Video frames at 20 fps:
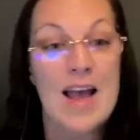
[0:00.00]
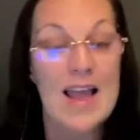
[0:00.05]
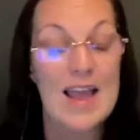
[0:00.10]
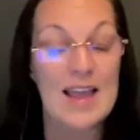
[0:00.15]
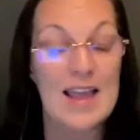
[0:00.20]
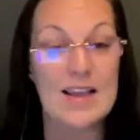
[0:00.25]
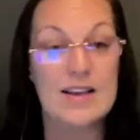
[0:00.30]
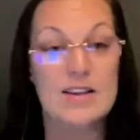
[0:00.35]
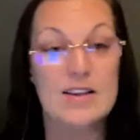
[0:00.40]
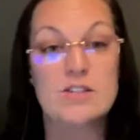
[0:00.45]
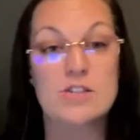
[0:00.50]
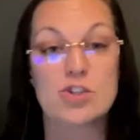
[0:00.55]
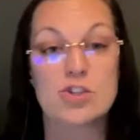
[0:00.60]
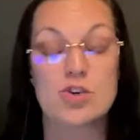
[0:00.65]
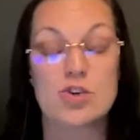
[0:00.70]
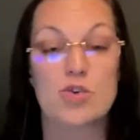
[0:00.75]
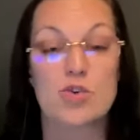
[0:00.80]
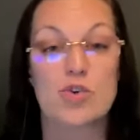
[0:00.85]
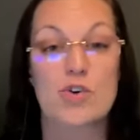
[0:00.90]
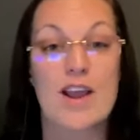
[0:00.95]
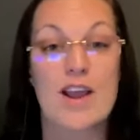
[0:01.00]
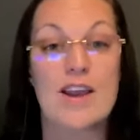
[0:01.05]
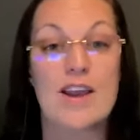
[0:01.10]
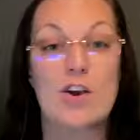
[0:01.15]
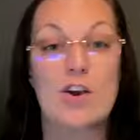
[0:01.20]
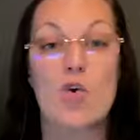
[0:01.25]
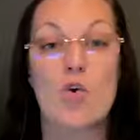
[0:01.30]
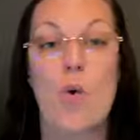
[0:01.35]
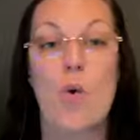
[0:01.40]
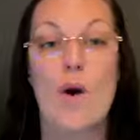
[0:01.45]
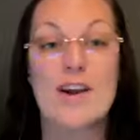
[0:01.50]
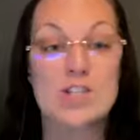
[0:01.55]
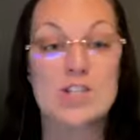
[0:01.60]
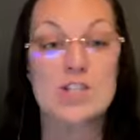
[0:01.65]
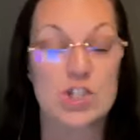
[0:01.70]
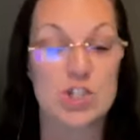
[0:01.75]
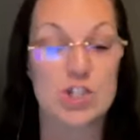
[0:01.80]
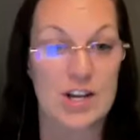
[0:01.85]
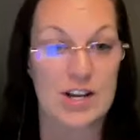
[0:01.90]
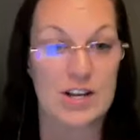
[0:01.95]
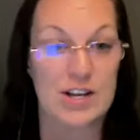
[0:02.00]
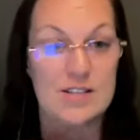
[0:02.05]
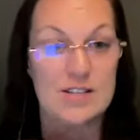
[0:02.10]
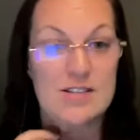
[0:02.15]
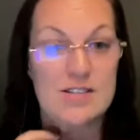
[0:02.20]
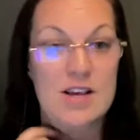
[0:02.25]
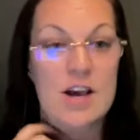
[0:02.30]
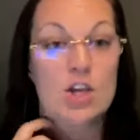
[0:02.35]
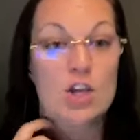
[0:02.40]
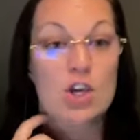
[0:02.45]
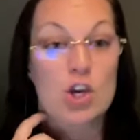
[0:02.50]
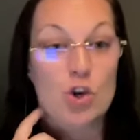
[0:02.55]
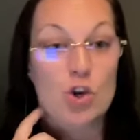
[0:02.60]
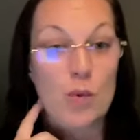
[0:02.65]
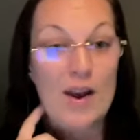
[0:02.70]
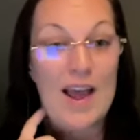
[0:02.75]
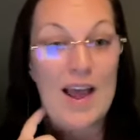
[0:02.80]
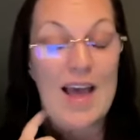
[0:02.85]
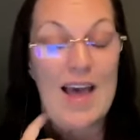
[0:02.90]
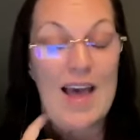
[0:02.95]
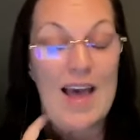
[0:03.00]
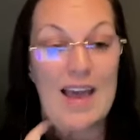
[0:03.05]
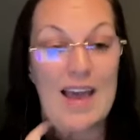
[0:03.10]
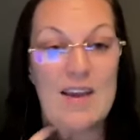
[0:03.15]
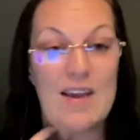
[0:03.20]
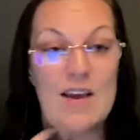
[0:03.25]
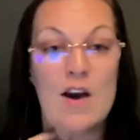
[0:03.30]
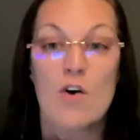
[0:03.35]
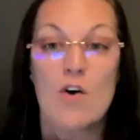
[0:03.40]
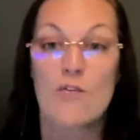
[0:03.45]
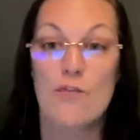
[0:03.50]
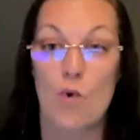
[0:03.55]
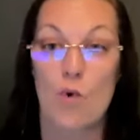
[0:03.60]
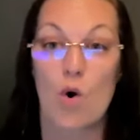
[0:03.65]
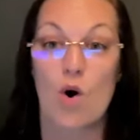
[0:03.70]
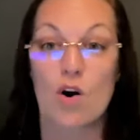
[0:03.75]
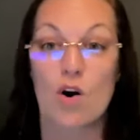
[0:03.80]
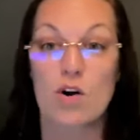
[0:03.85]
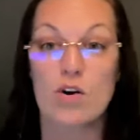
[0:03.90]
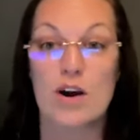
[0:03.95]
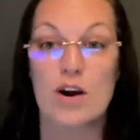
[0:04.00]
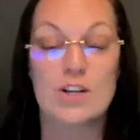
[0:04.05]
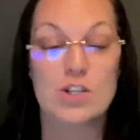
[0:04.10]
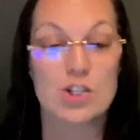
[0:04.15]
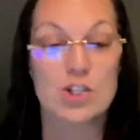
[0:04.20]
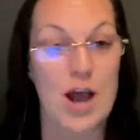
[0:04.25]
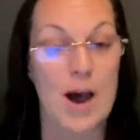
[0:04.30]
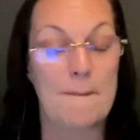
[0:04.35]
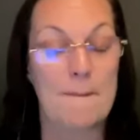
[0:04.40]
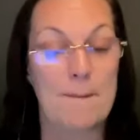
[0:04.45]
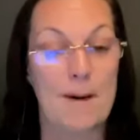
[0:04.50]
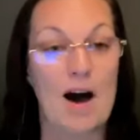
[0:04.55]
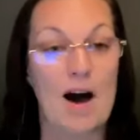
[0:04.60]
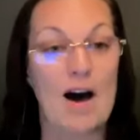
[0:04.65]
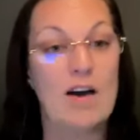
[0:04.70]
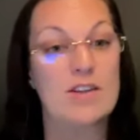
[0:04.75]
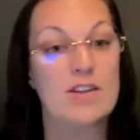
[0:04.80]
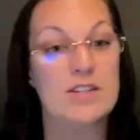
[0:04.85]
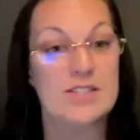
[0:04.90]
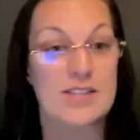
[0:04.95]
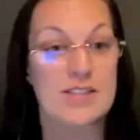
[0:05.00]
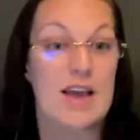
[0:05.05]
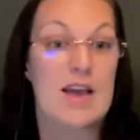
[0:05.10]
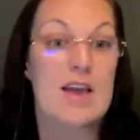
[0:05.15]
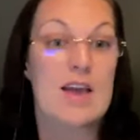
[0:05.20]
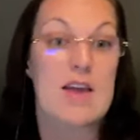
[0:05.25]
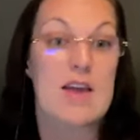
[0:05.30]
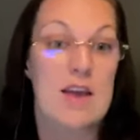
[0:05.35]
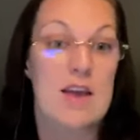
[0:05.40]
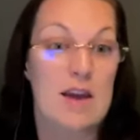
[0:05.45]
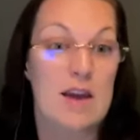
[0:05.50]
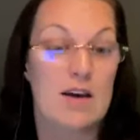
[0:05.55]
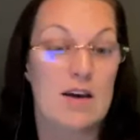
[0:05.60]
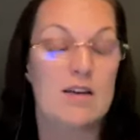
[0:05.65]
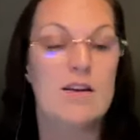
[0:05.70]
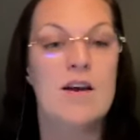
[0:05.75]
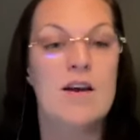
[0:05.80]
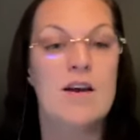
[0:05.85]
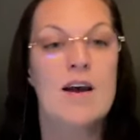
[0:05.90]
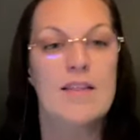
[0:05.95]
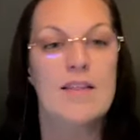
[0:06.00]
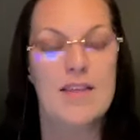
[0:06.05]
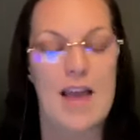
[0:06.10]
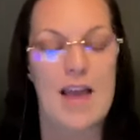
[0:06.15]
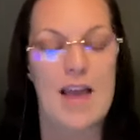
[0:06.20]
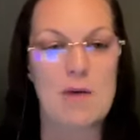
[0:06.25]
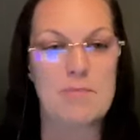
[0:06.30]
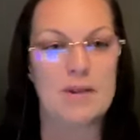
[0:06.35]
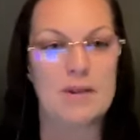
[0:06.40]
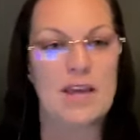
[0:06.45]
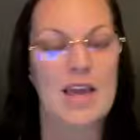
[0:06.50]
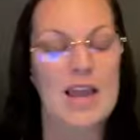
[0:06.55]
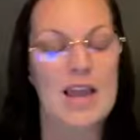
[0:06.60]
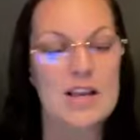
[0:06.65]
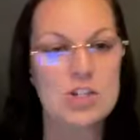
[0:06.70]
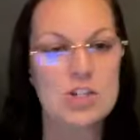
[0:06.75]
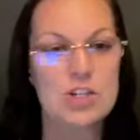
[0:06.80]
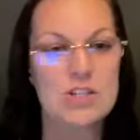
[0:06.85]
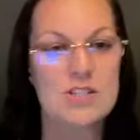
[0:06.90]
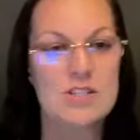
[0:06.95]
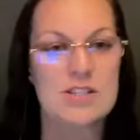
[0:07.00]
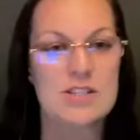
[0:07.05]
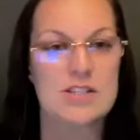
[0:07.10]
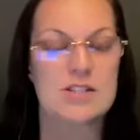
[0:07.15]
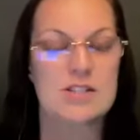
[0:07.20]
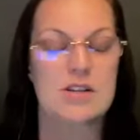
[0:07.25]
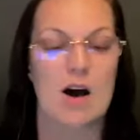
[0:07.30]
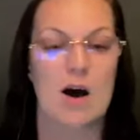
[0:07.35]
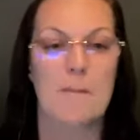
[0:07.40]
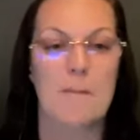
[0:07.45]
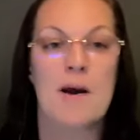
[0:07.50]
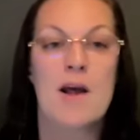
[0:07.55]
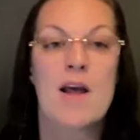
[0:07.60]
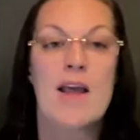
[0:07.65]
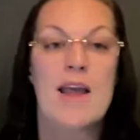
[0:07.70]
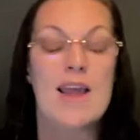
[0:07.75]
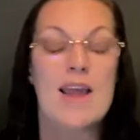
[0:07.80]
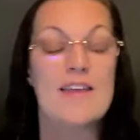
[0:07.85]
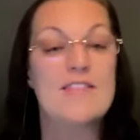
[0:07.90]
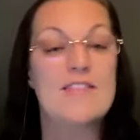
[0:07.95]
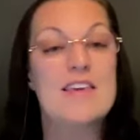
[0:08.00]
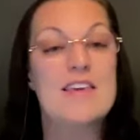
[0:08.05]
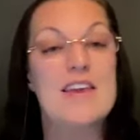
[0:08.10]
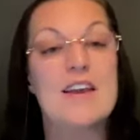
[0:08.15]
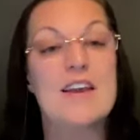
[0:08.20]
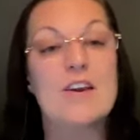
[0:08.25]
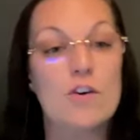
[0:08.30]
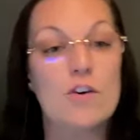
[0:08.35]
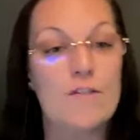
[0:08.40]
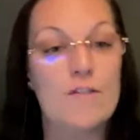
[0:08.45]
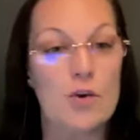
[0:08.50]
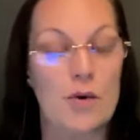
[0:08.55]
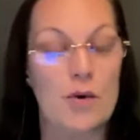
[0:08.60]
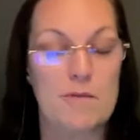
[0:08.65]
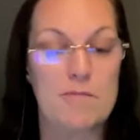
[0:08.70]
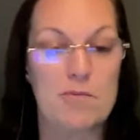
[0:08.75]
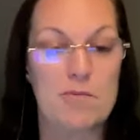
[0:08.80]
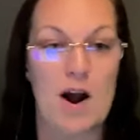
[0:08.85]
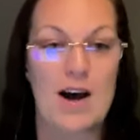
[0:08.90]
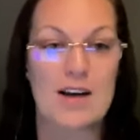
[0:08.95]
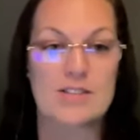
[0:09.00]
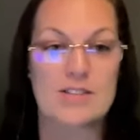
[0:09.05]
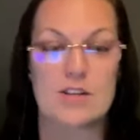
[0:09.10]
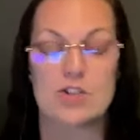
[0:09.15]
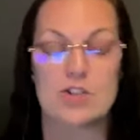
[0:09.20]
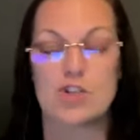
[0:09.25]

is to create questions, Q&A, for a chatbot, say, in the application system, in the interviewing process.